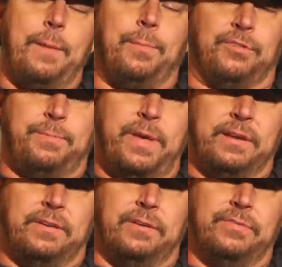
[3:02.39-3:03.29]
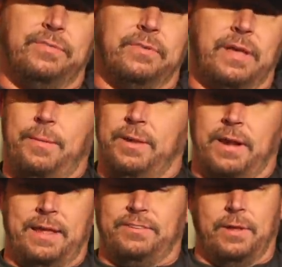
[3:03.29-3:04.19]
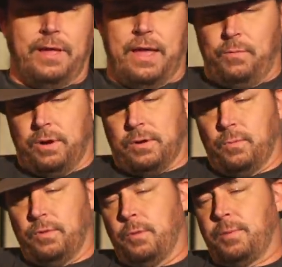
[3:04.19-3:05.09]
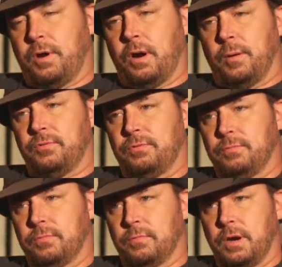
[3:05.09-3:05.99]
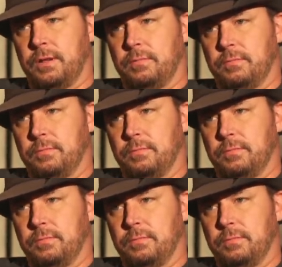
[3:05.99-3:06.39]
the right perspective, I mean, I say I welcome with open arms. Right? Yeah,